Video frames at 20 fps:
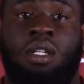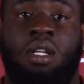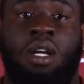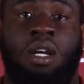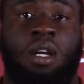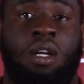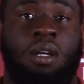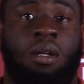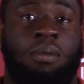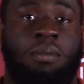
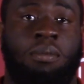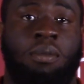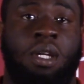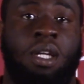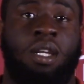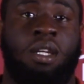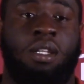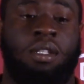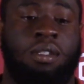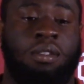
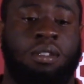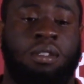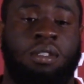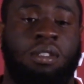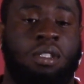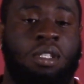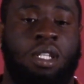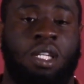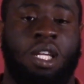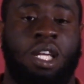And
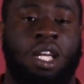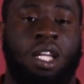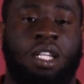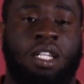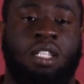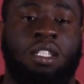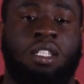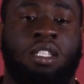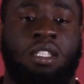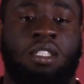again,
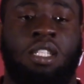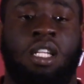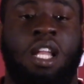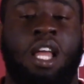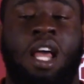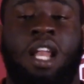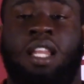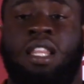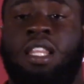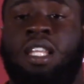there's a
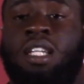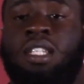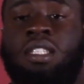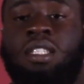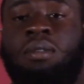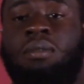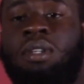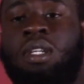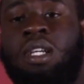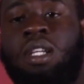lot of things that
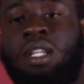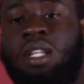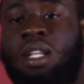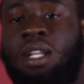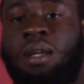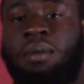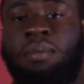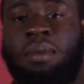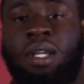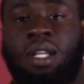we could have
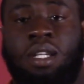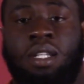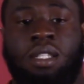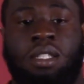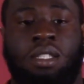done better.